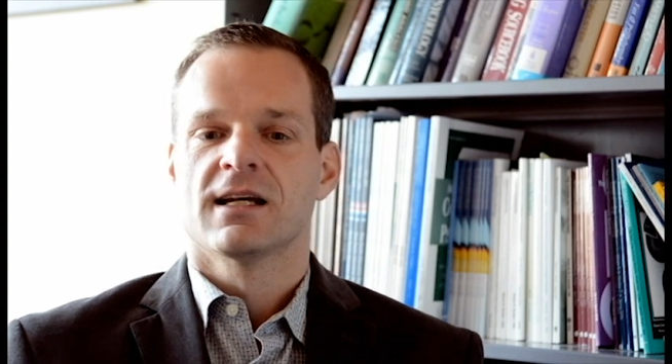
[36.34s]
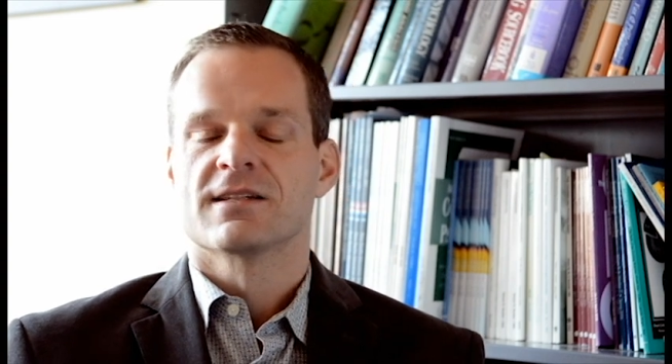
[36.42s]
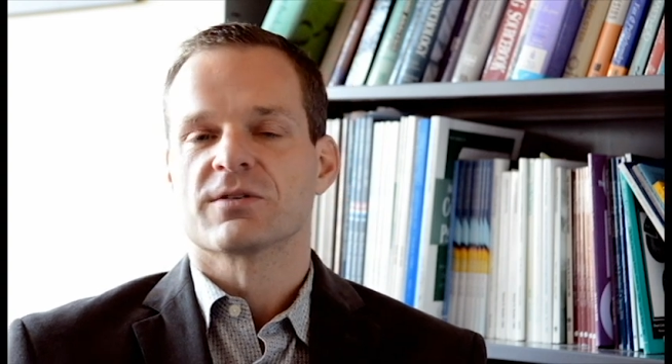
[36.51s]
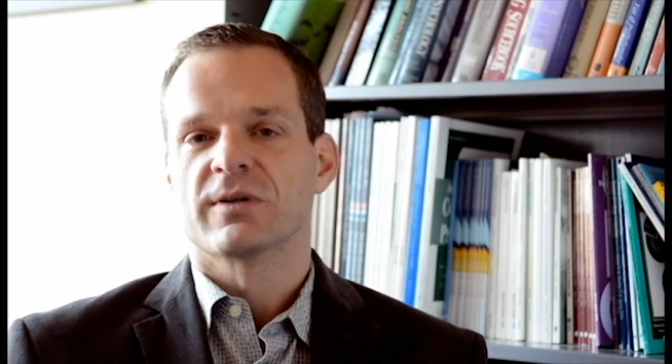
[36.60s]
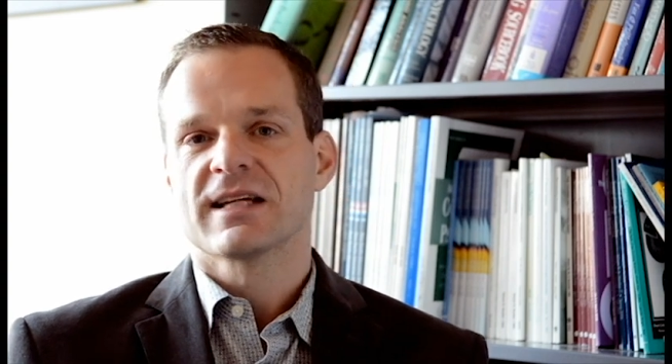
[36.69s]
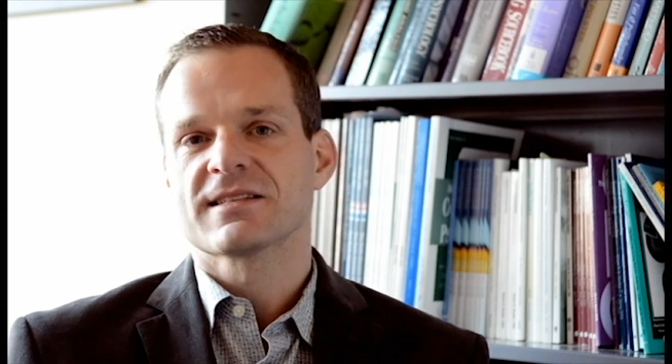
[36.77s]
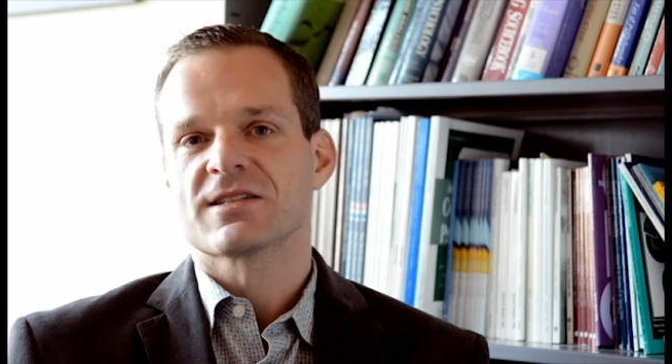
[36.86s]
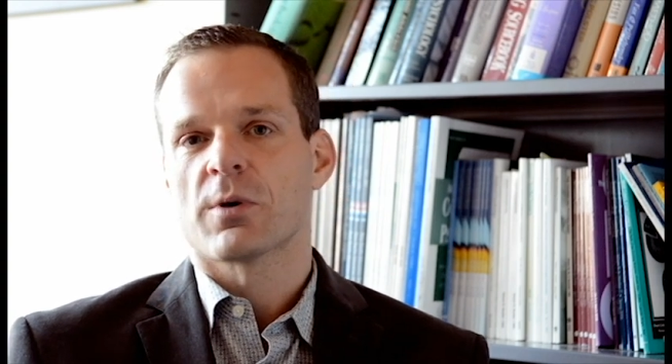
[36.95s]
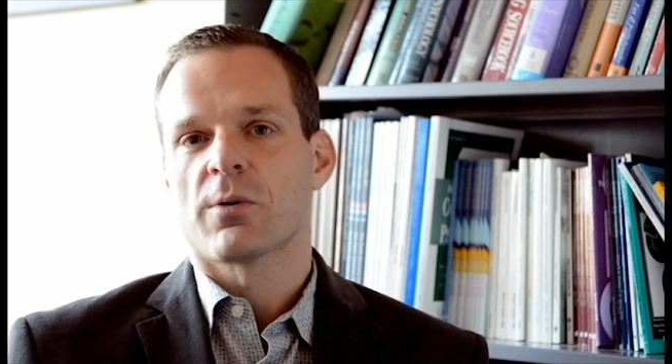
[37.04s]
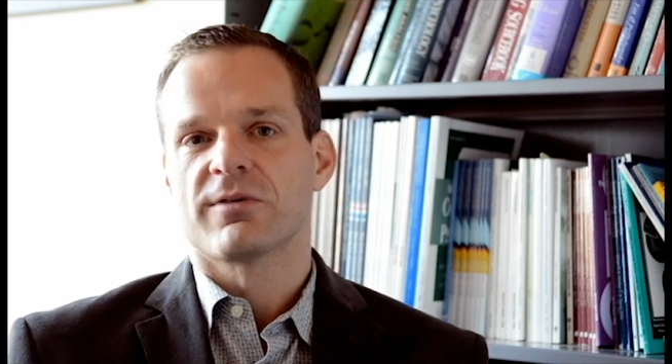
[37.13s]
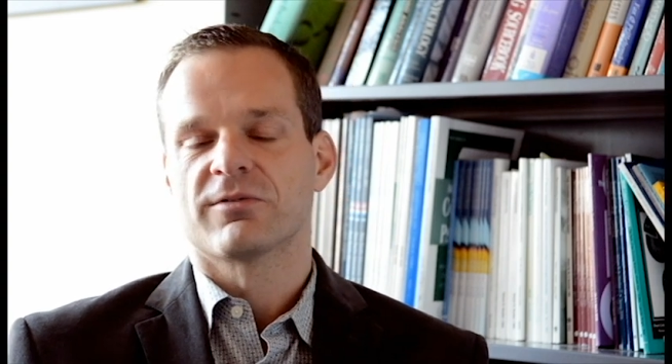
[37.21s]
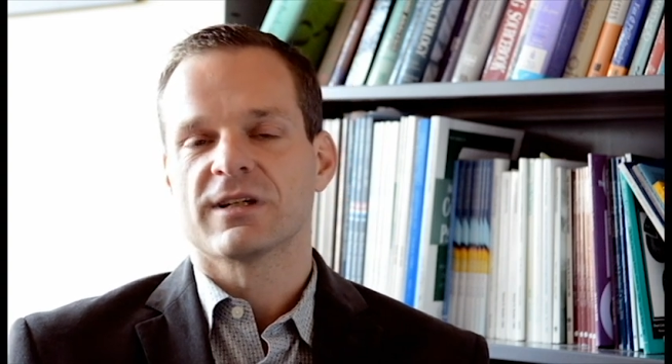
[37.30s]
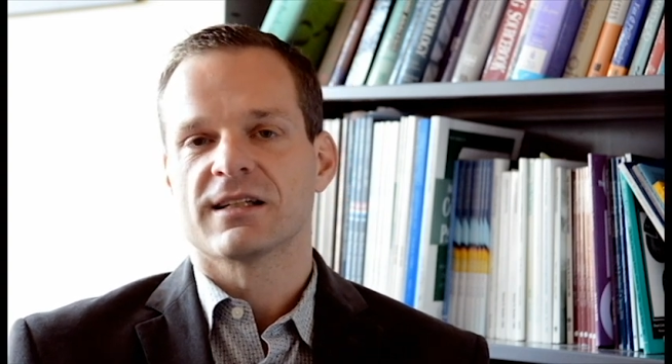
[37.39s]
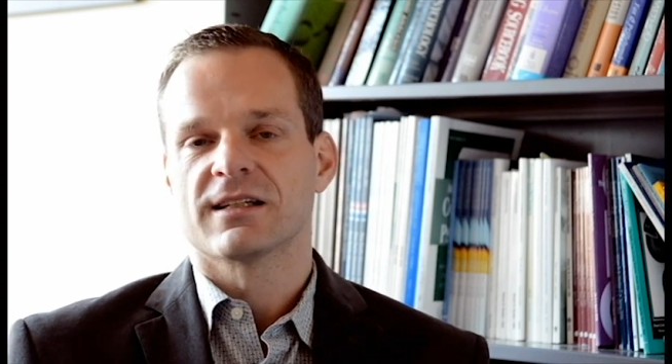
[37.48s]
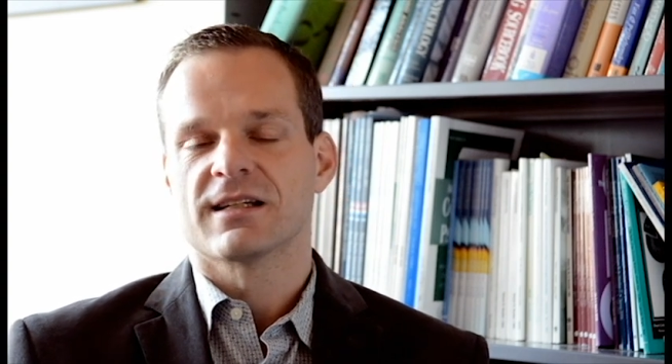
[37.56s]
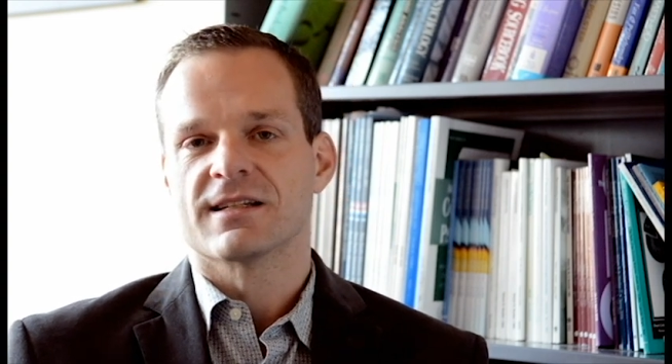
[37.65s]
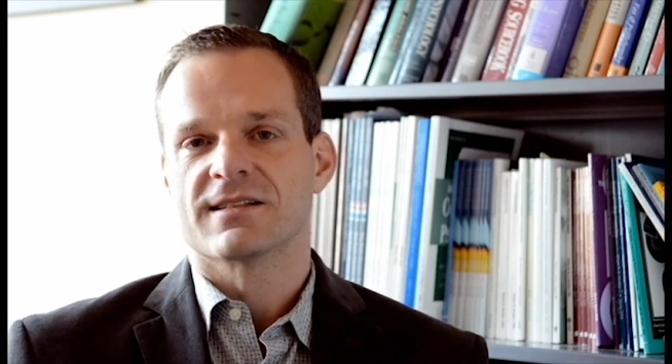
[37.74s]
So in essence, what we've
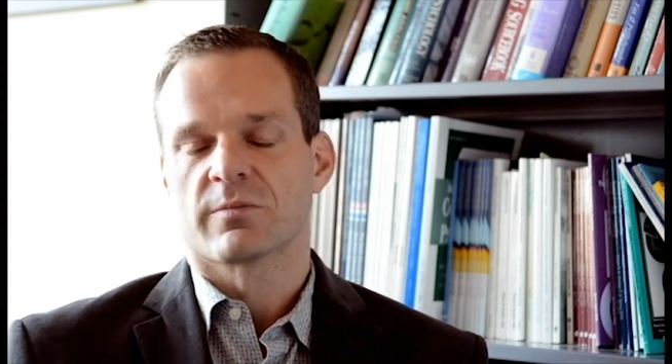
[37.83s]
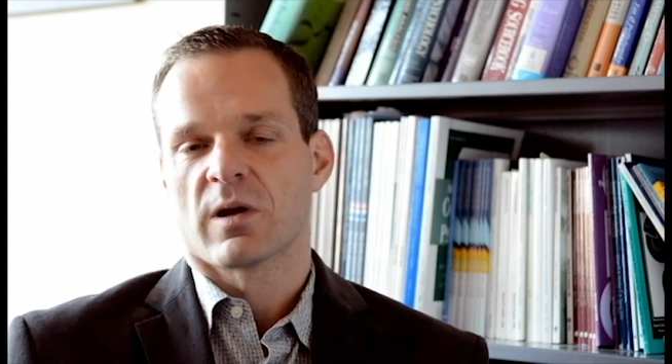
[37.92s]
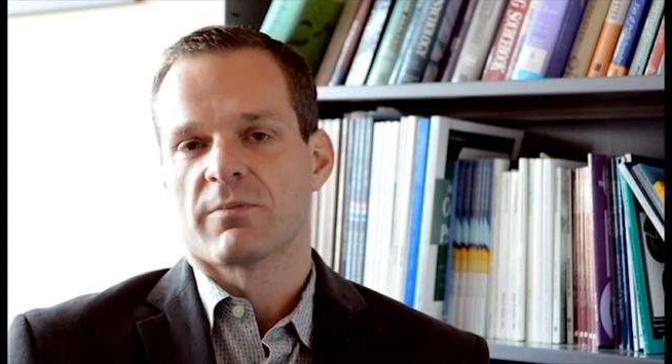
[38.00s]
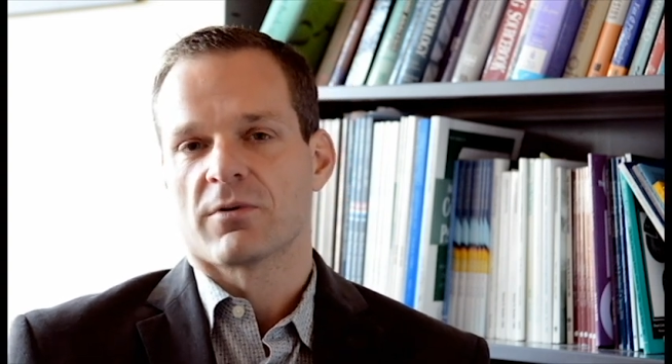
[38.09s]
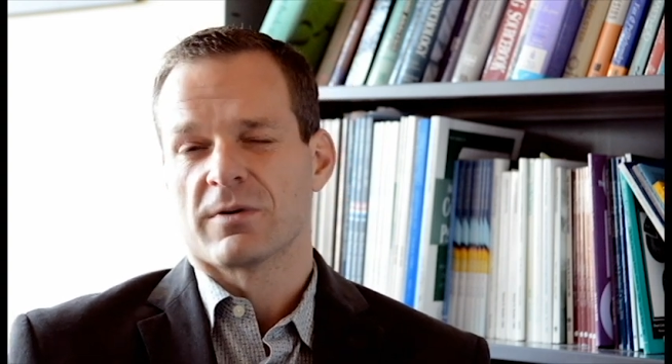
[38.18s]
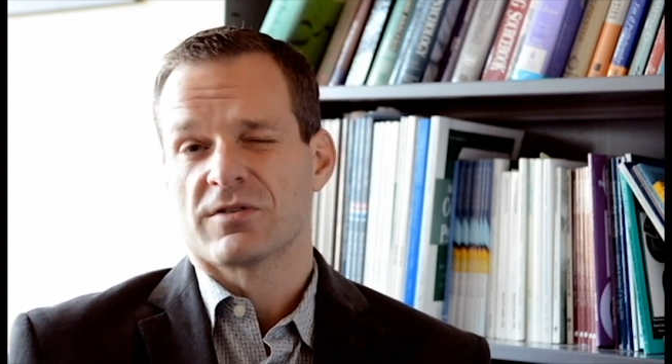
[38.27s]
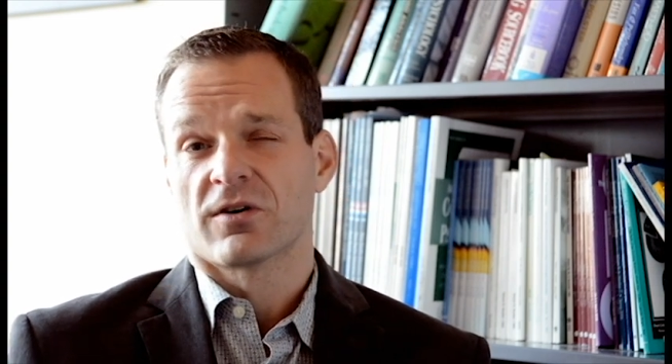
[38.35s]
written is a paper we